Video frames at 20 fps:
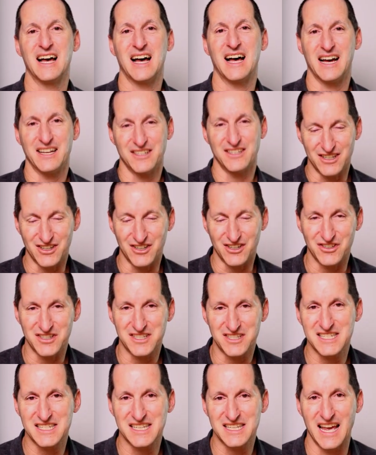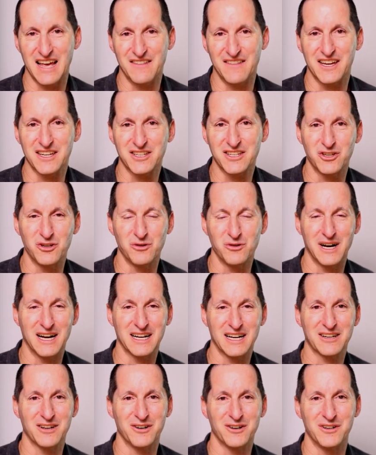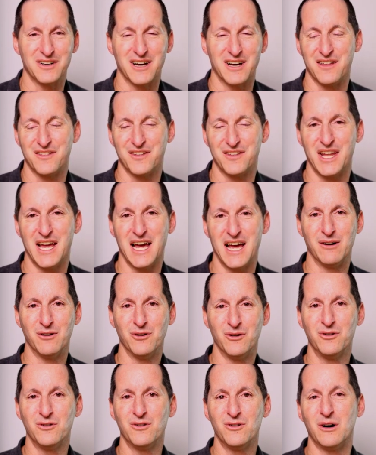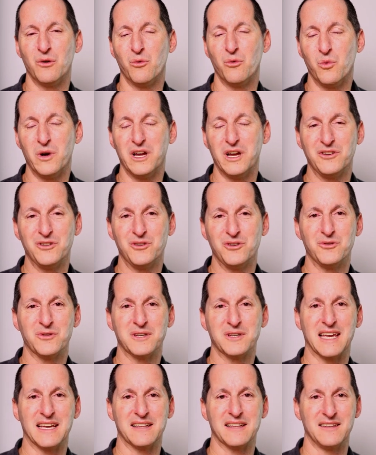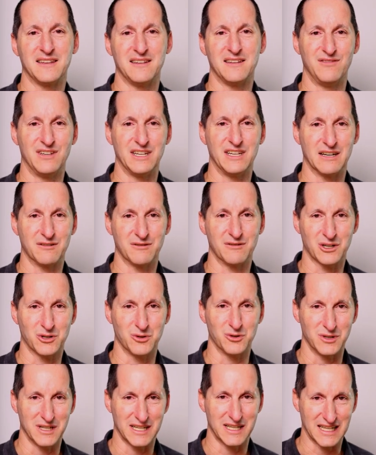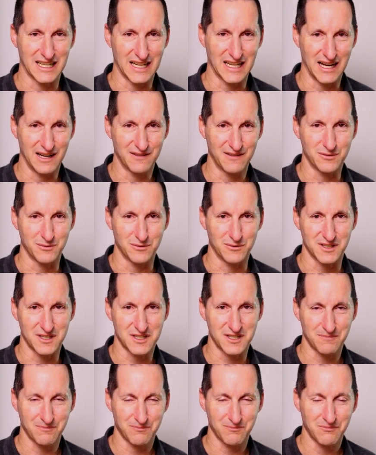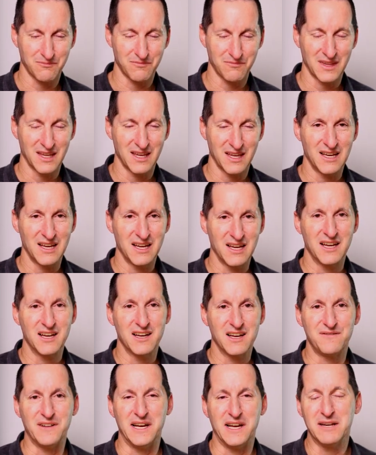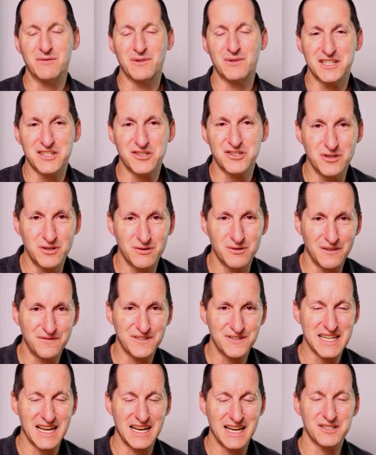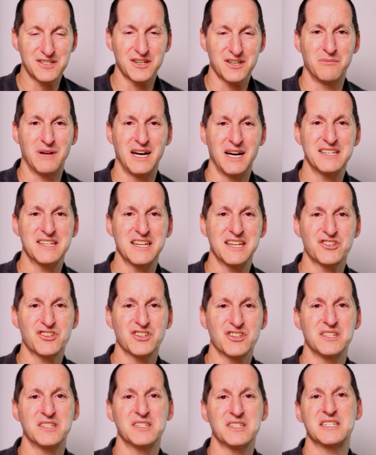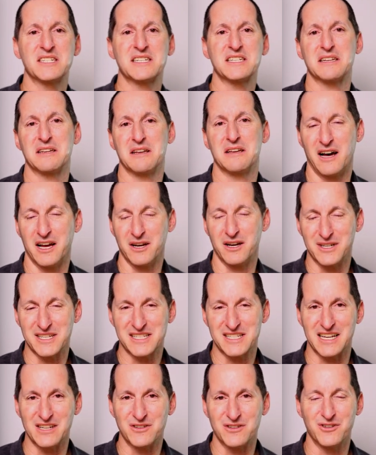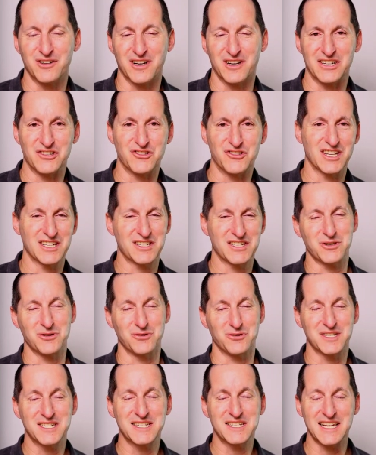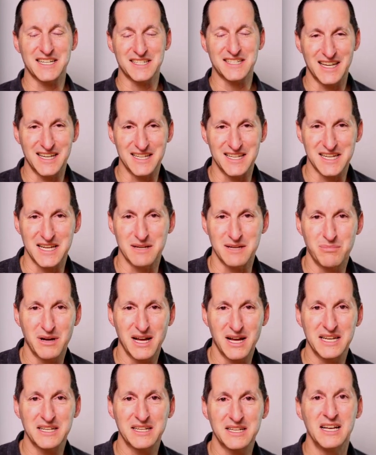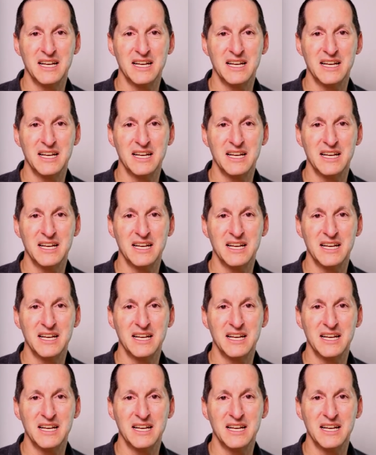you can just scan that QR code either now or when you get the video recording afterwards. For anyone that's new to office hours on my sessions, I always say do not adjust your set as a pun.